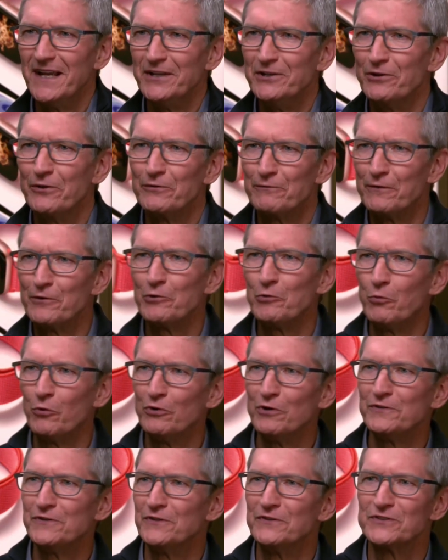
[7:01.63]
They're very
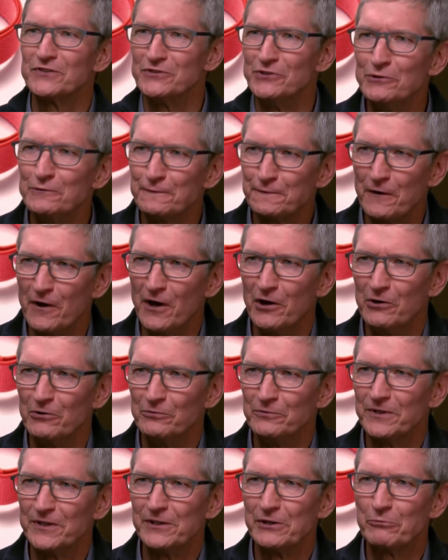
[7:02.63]
worried that this new
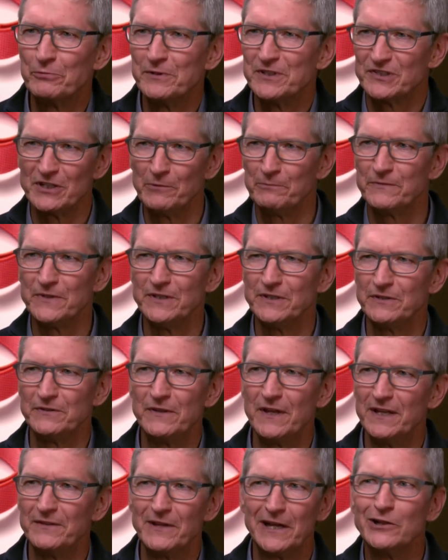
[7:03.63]
phone, there'll be something
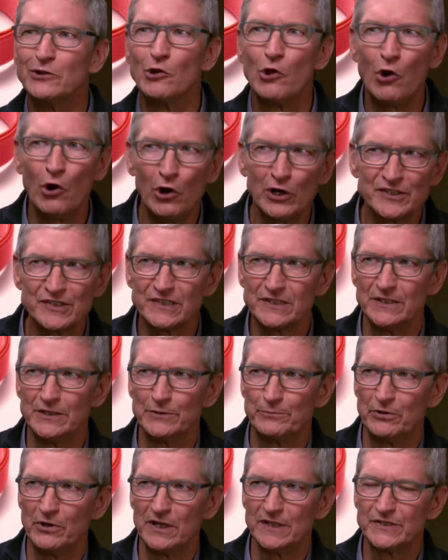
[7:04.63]
that they lost in the
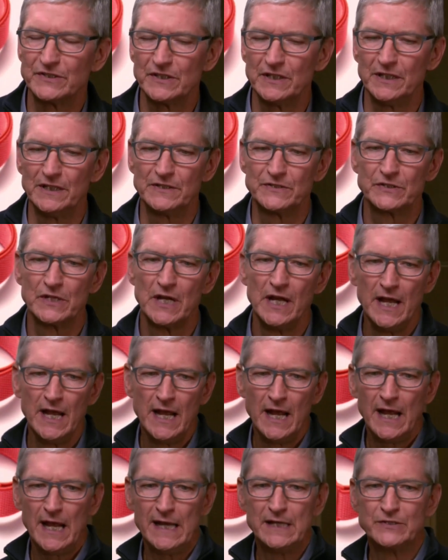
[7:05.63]
process.
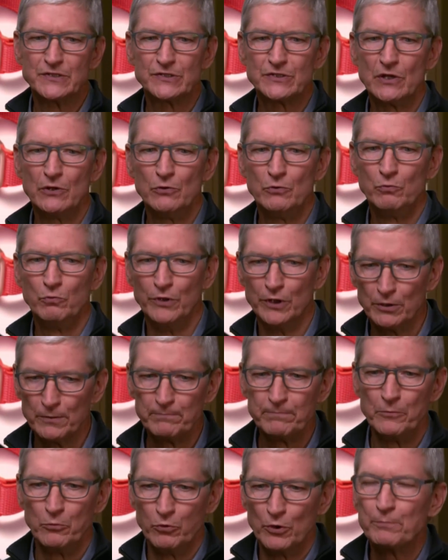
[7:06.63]
And so
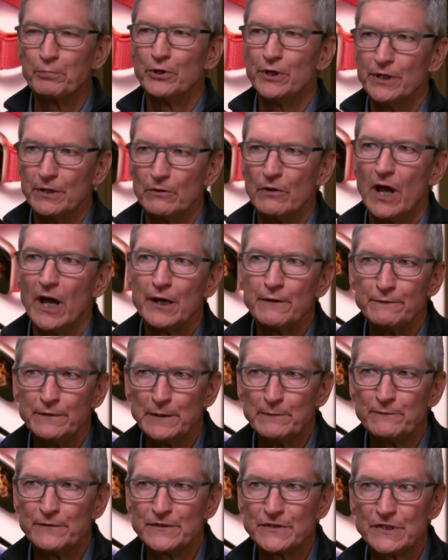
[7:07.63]
we're putting a lot of
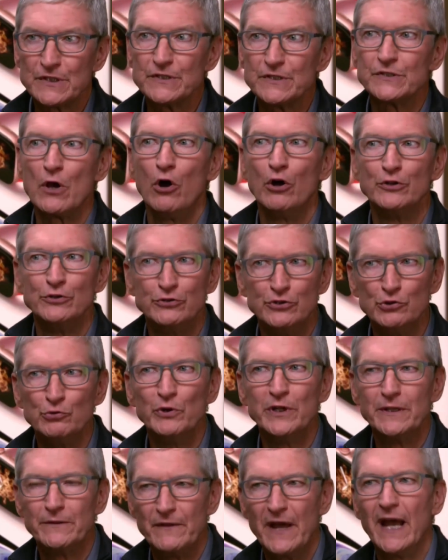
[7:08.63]
emphasis on
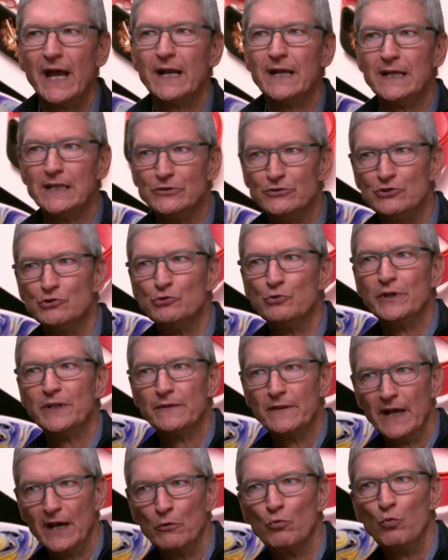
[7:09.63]
doing that and doing
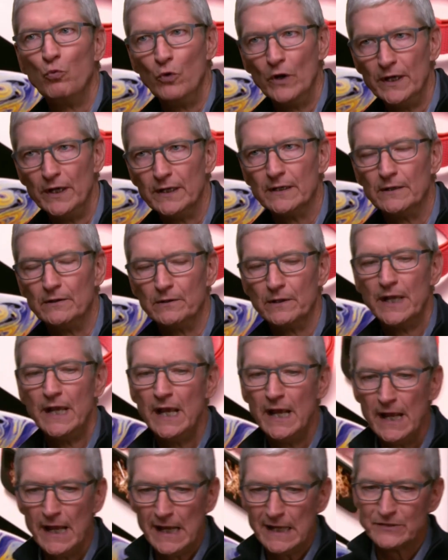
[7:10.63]
that well.
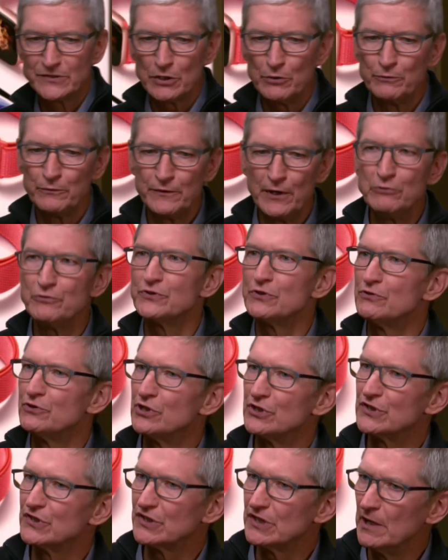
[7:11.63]
And so those are
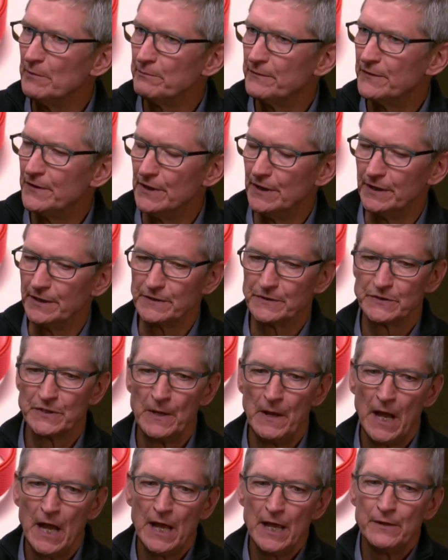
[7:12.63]
just some things.
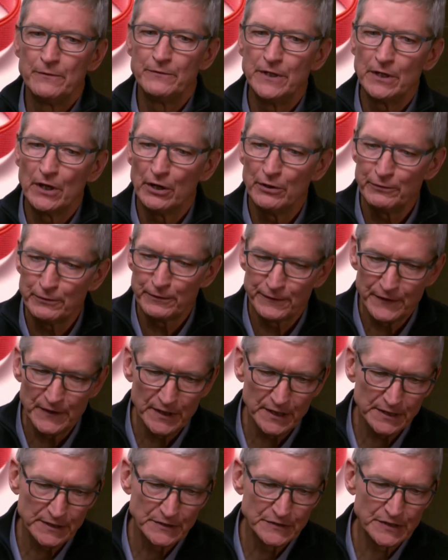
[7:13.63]
The other
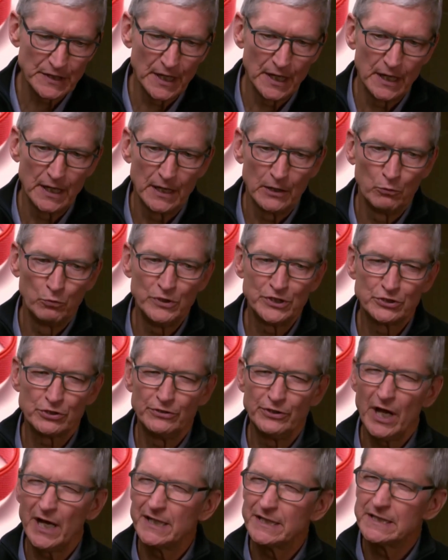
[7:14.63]
things, which
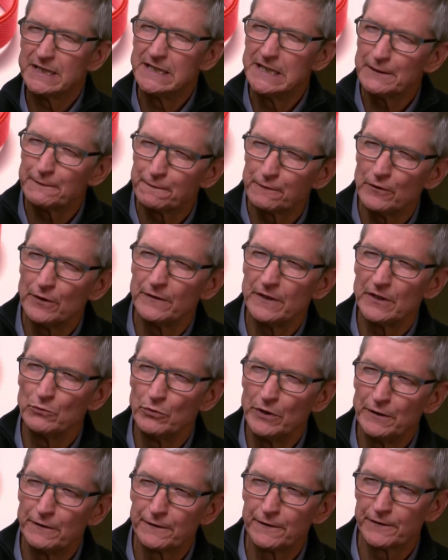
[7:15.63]
are not different than
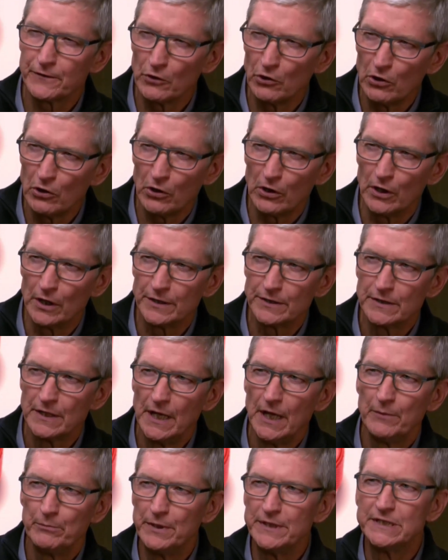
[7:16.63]
we thought,
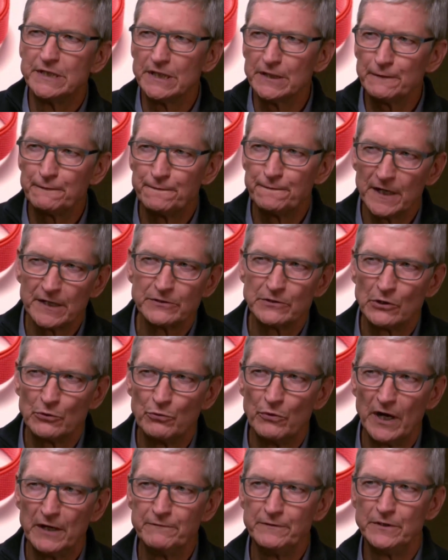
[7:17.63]
but did affect our
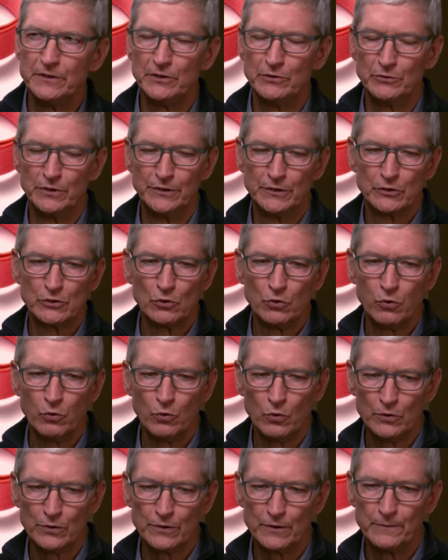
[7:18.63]
revenue in the
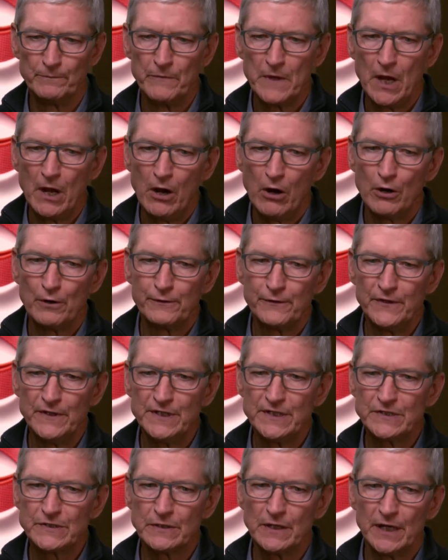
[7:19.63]
quarter, are
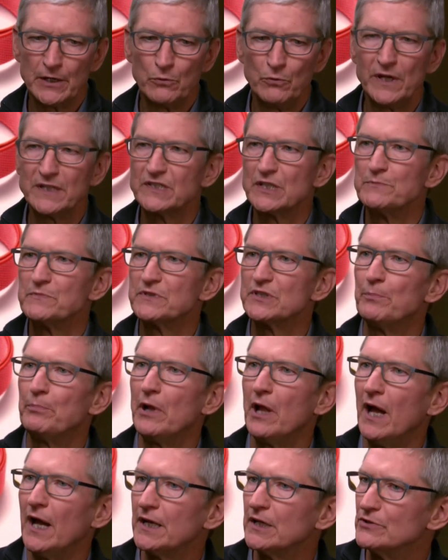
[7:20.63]
things like we had some
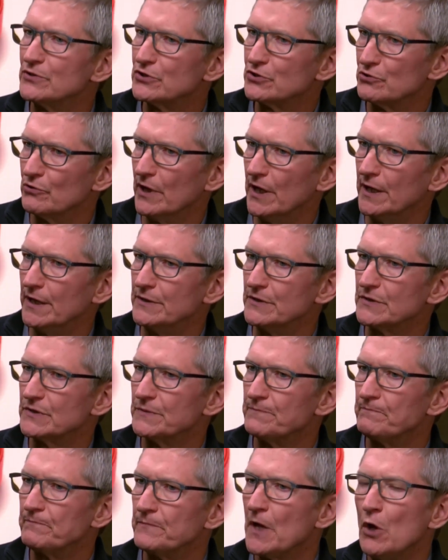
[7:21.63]
supply constraints.
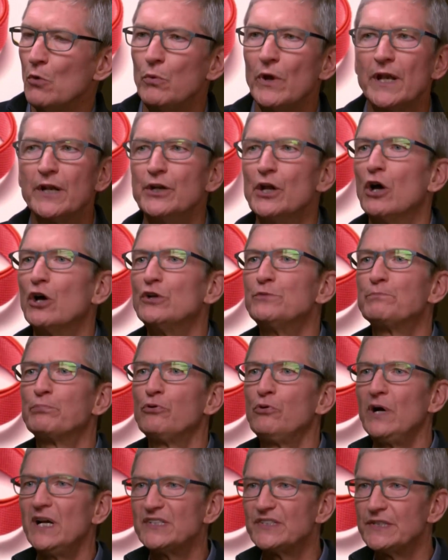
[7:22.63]
We had an
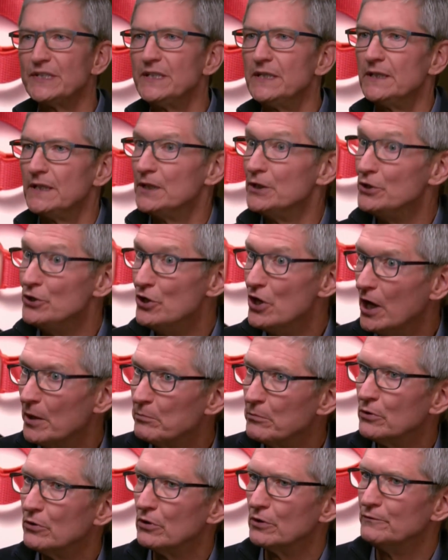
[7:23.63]
unprecedented
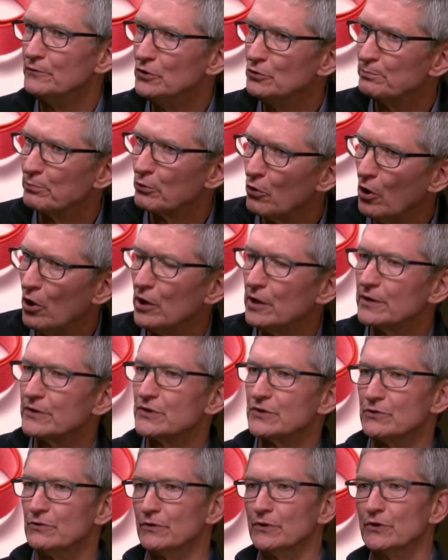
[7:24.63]
number of new
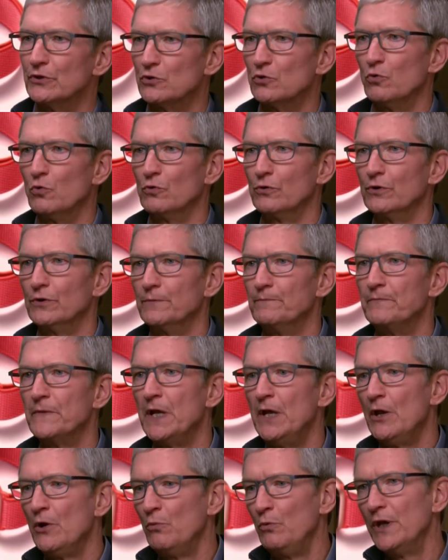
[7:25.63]
products during the quarter.
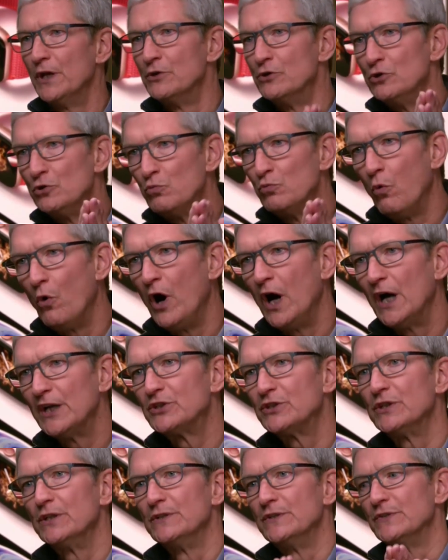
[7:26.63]
We had new
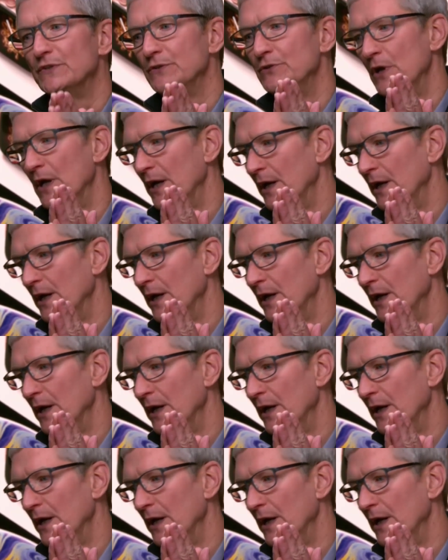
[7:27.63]
watches.